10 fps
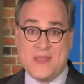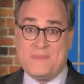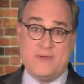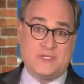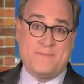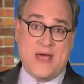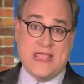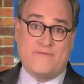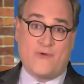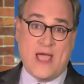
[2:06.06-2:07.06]
but he was a
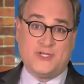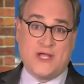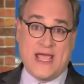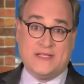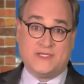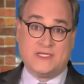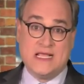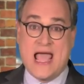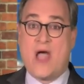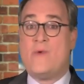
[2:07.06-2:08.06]
buddy of Chrétien's.
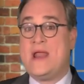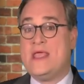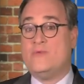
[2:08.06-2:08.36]
And when he